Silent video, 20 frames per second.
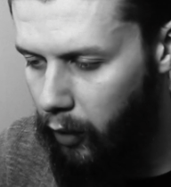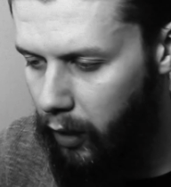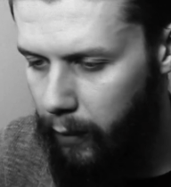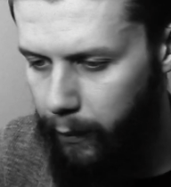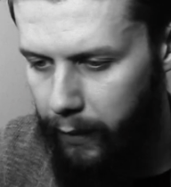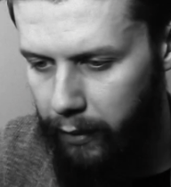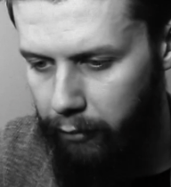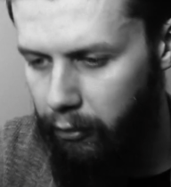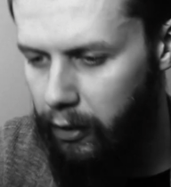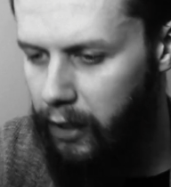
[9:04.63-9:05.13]
going
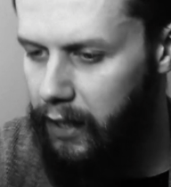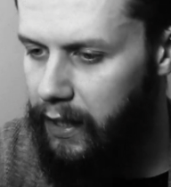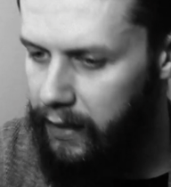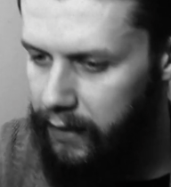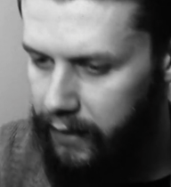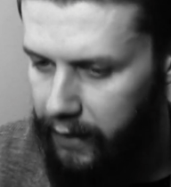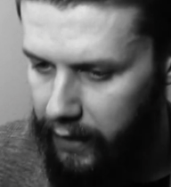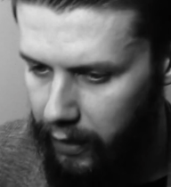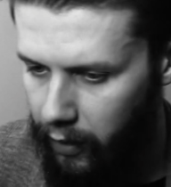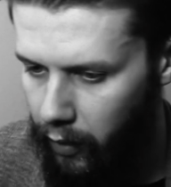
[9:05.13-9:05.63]
to be
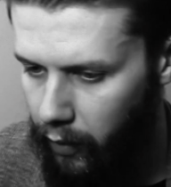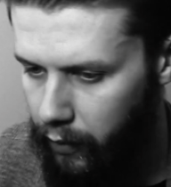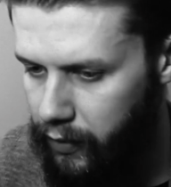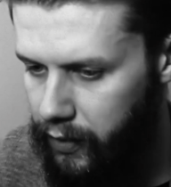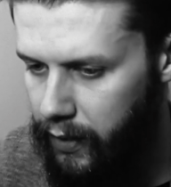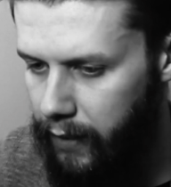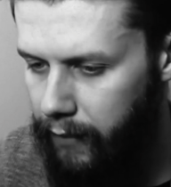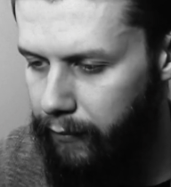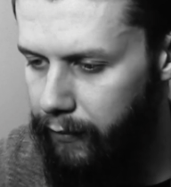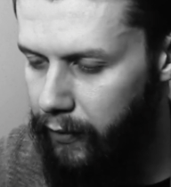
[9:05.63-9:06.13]
releasing
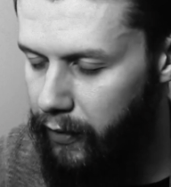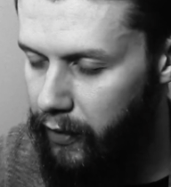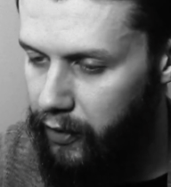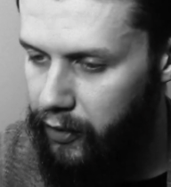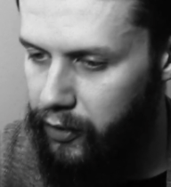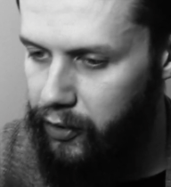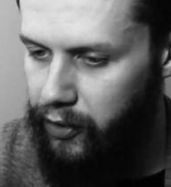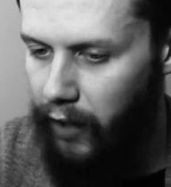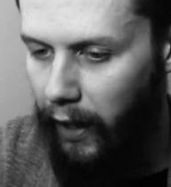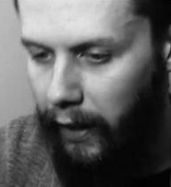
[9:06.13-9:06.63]
content for the
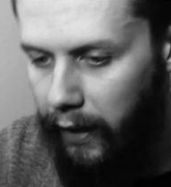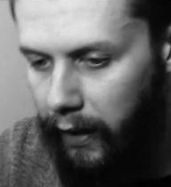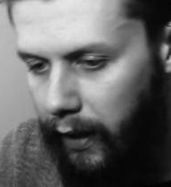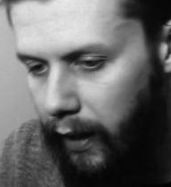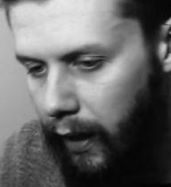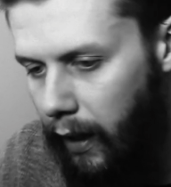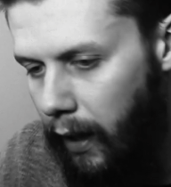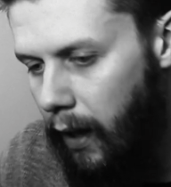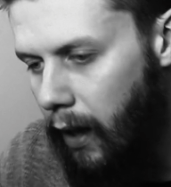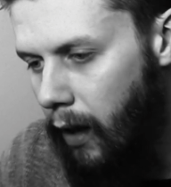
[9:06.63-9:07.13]

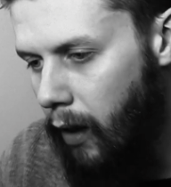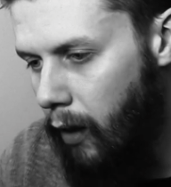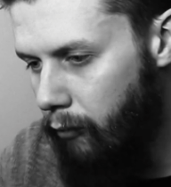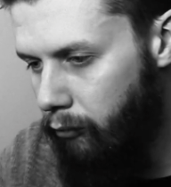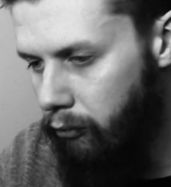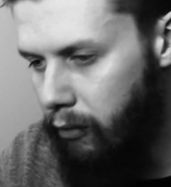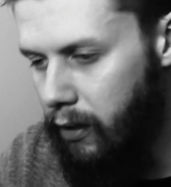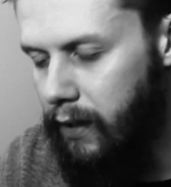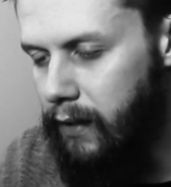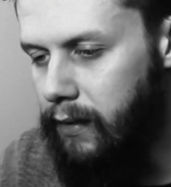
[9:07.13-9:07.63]
sake
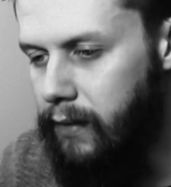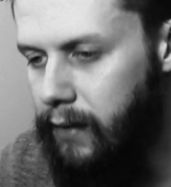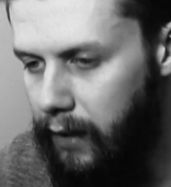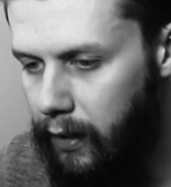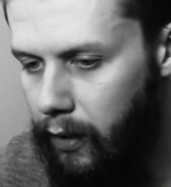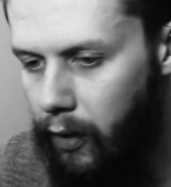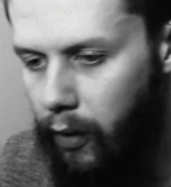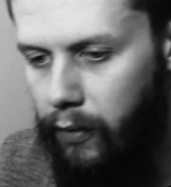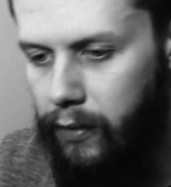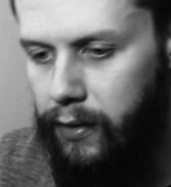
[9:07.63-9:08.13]
of
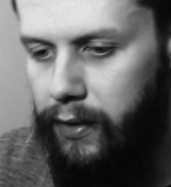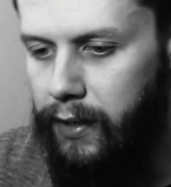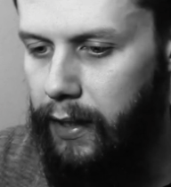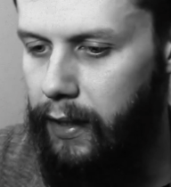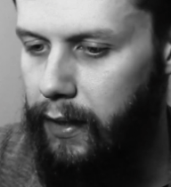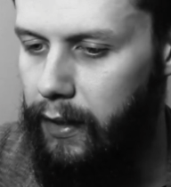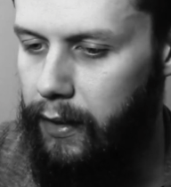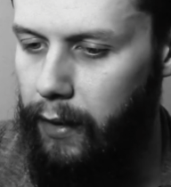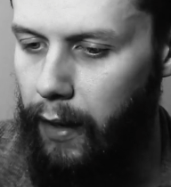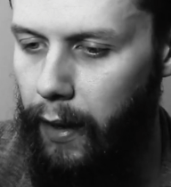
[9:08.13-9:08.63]
releasing
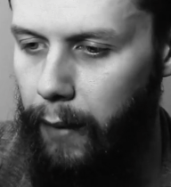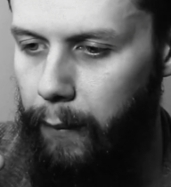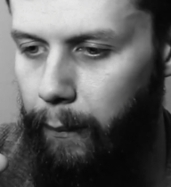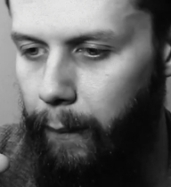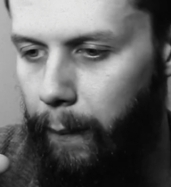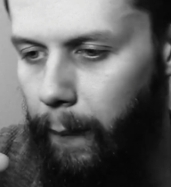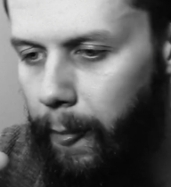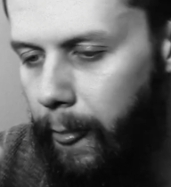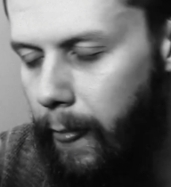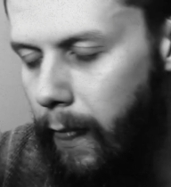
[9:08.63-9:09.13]
content
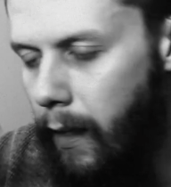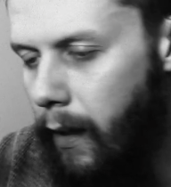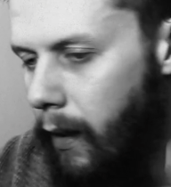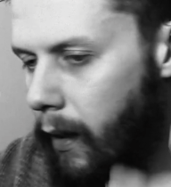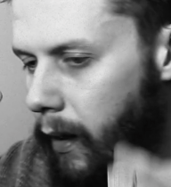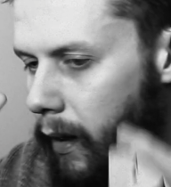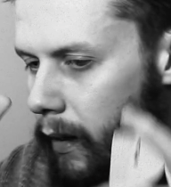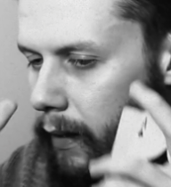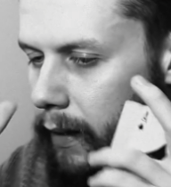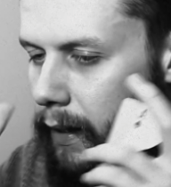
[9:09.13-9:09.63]

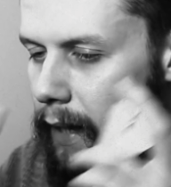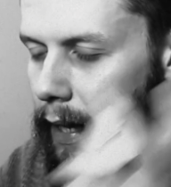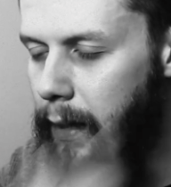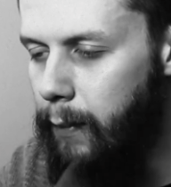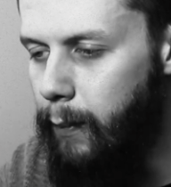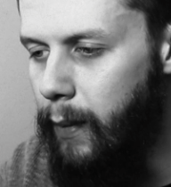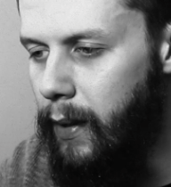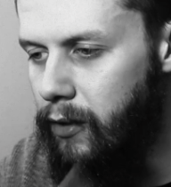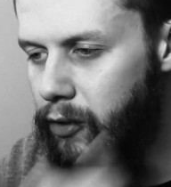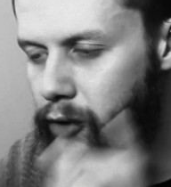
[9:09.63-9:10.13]
and
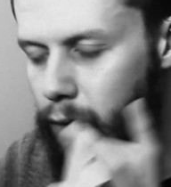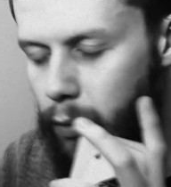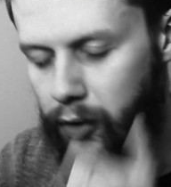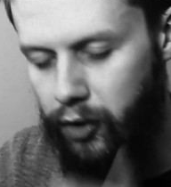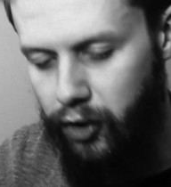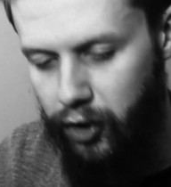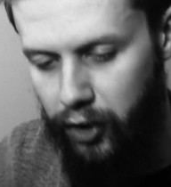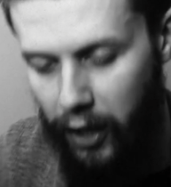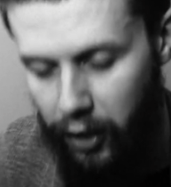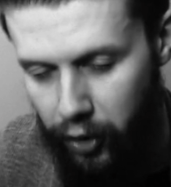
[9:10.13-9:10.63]
keeping to a
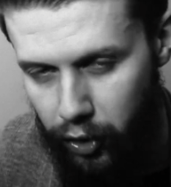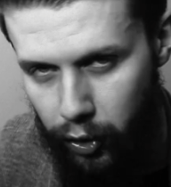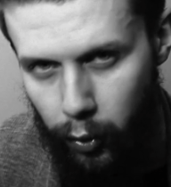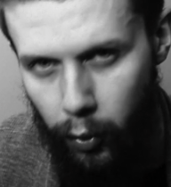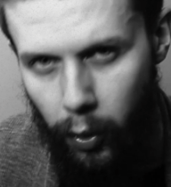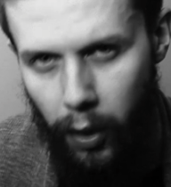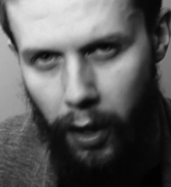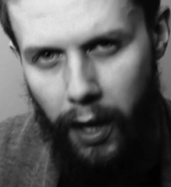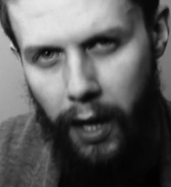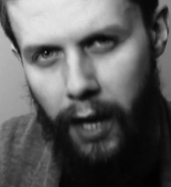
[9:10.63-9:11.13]

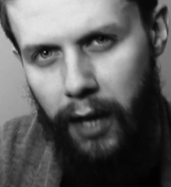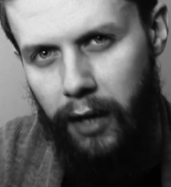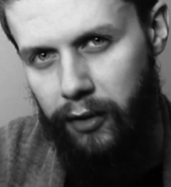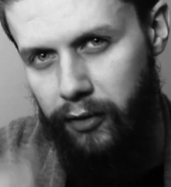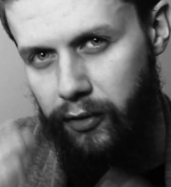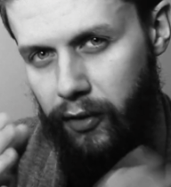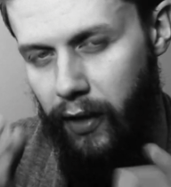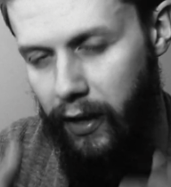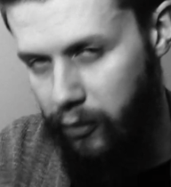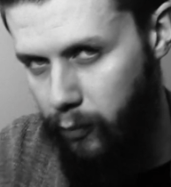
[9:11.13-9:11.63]
schedule,
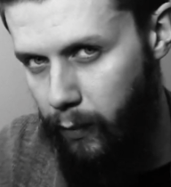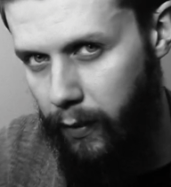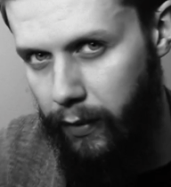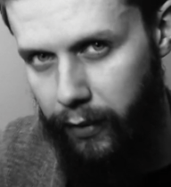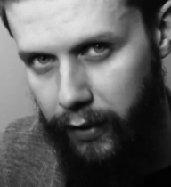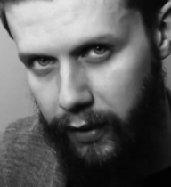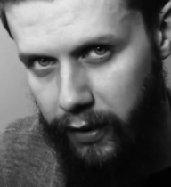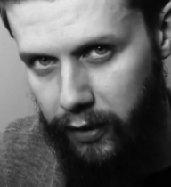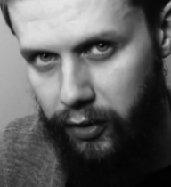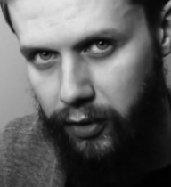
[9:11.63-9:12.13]
because that's when
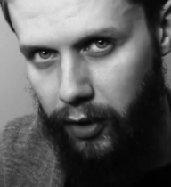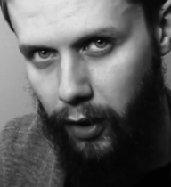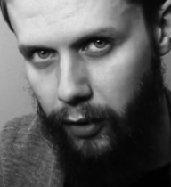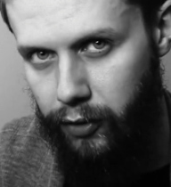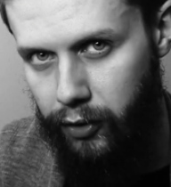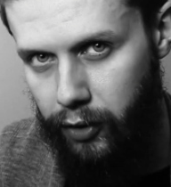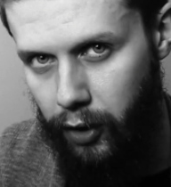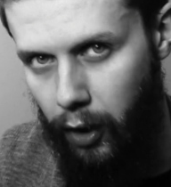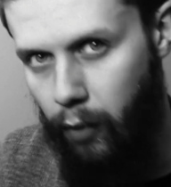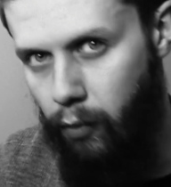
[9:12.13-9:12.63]
things start
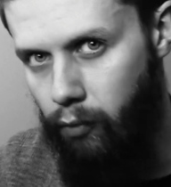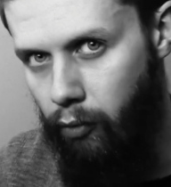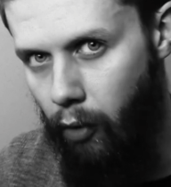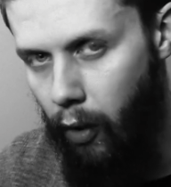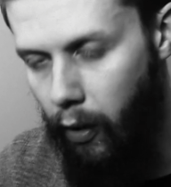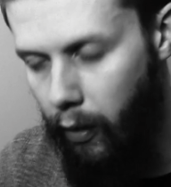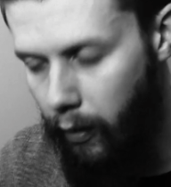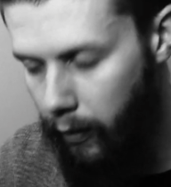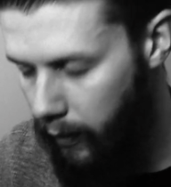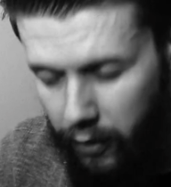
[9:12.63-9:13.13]
to go wrong.